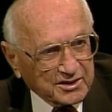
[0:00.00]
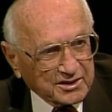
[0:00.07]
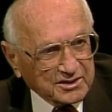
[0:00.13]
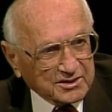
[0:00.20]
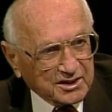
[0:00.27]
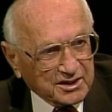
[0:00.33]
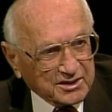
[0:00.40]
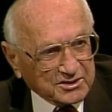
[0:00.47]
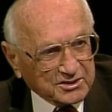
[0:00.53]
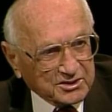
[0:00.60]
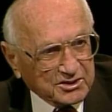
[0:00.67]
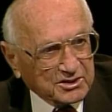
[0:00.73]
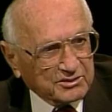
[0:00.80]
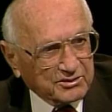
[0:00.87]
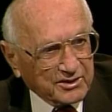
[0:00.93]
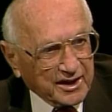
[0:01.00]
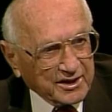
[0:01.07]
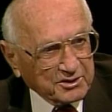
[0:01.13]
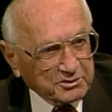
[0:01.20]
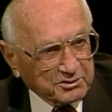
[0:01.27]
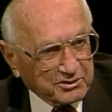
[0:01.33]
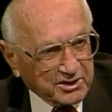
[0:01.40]
is less than the
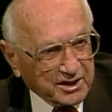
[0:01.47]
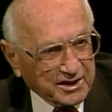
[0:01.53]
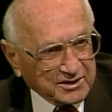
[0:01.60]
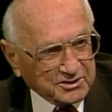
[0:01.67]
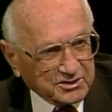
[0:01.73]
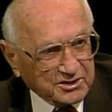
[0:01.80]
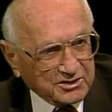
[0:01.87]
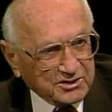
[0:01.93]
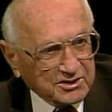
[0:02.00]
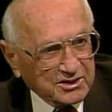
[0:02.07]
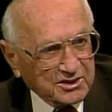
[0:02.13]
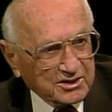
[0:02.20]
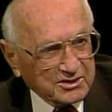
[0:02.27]
value of the assets